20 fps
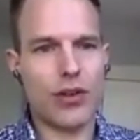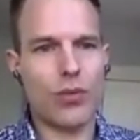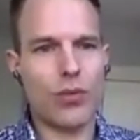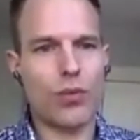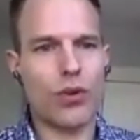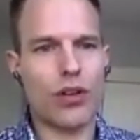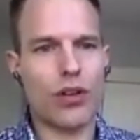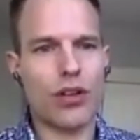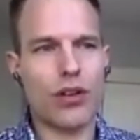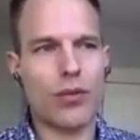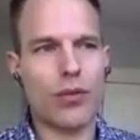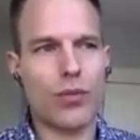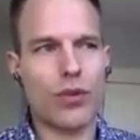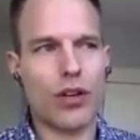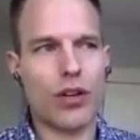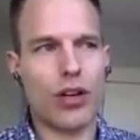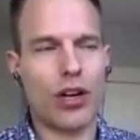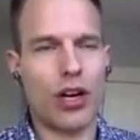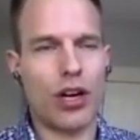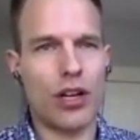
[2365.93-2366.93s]

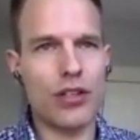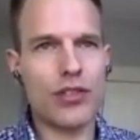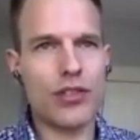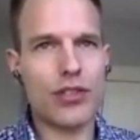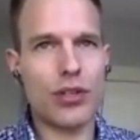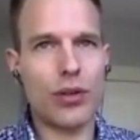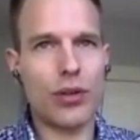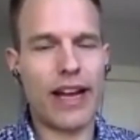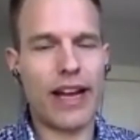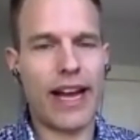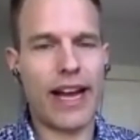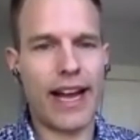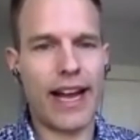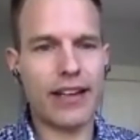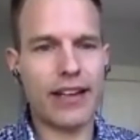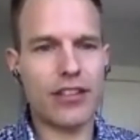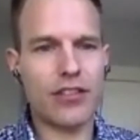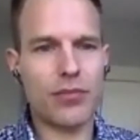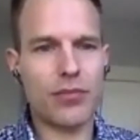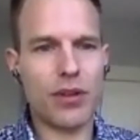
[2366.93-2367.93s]
were also
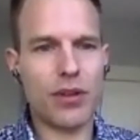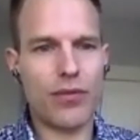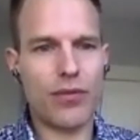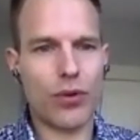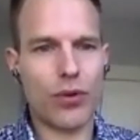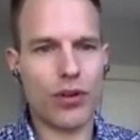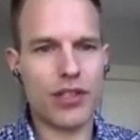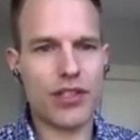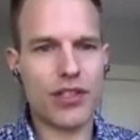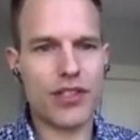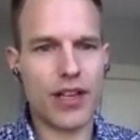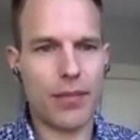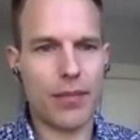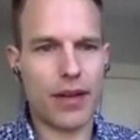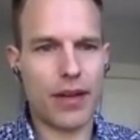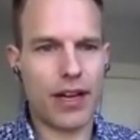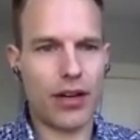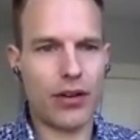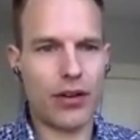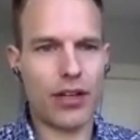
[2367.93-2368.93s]
active before
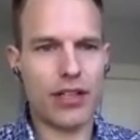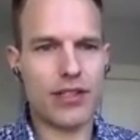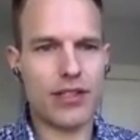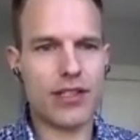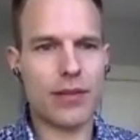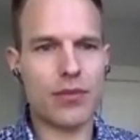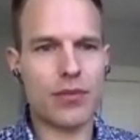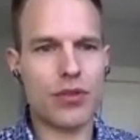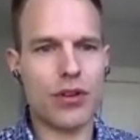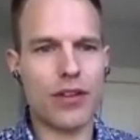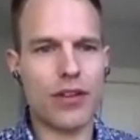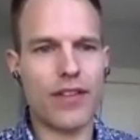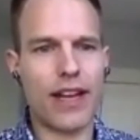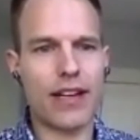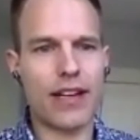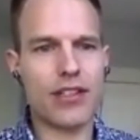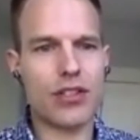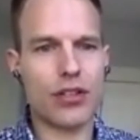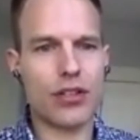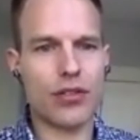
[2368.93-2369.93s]
somehow in some sort of
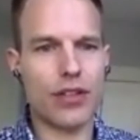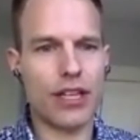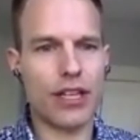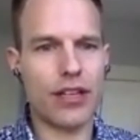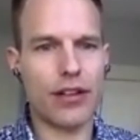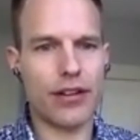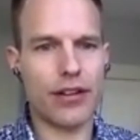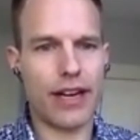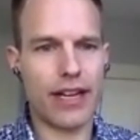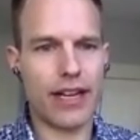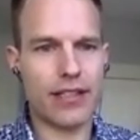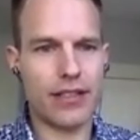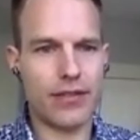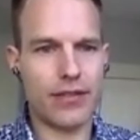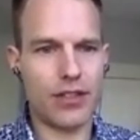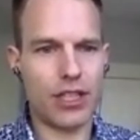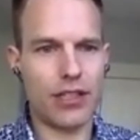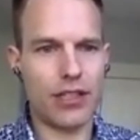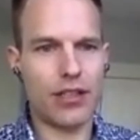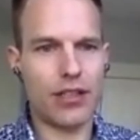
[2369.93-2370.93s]
extracurricular
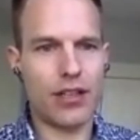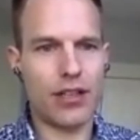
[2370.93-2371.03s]
activity.